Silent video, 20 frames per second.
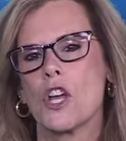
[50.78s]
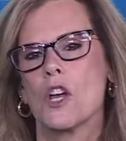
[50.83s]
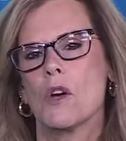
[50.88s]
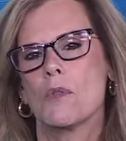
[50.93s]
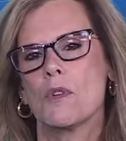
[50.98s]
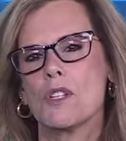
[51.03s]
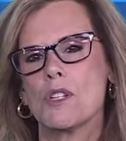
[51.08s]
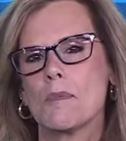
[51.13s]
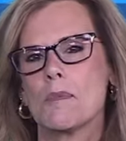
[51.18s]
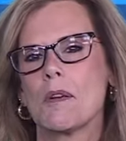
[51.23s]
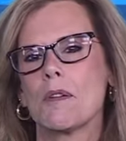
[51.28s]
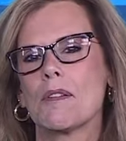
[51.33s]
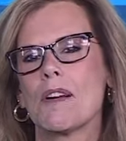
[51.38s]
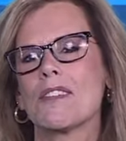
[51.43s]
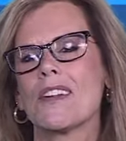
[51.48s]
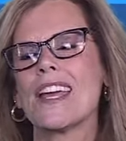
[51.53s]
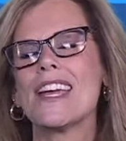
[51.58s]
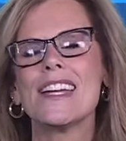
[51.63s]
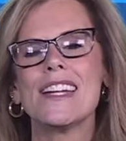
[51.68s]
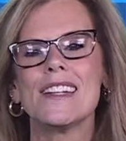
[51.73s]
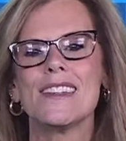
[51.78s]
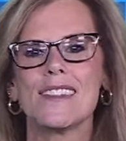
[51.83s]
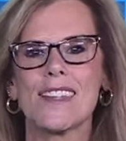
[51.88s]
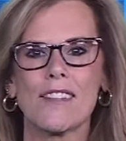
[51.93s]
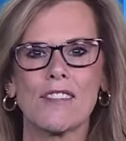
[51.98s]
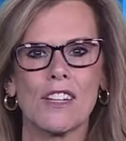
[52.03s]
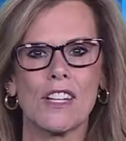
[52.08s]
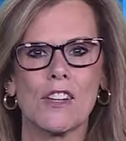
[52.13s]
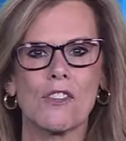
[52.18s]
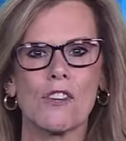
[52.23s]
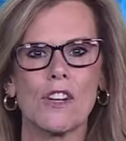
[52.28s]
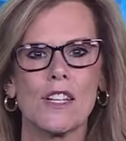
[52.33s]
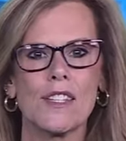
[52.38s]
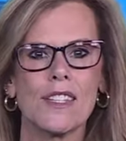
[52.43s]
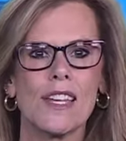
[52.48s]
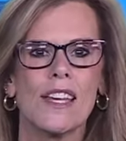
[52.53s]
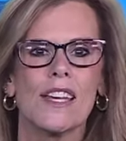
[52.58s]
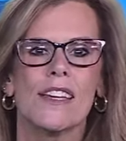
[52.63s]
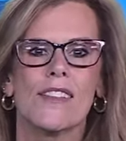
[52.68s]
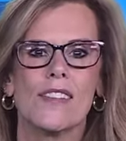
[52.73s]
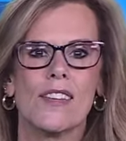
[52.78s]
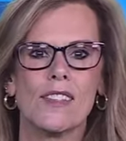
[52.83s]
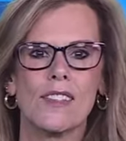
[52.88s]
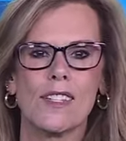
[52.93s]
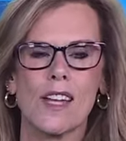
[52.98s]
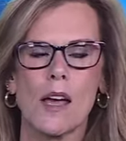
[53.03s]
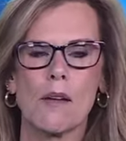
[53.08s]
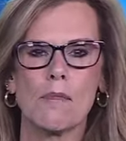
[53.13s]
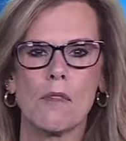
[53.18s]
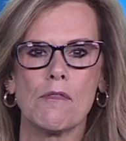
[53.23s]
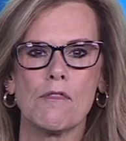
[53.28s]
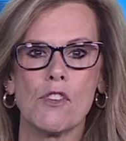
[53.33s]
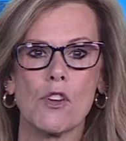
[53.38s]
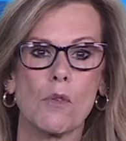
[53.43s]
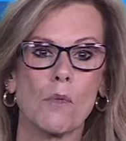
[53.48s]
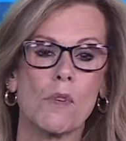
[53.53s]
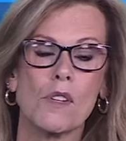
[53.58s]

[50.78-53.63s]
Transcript: we should be around 87 degrees this time of year.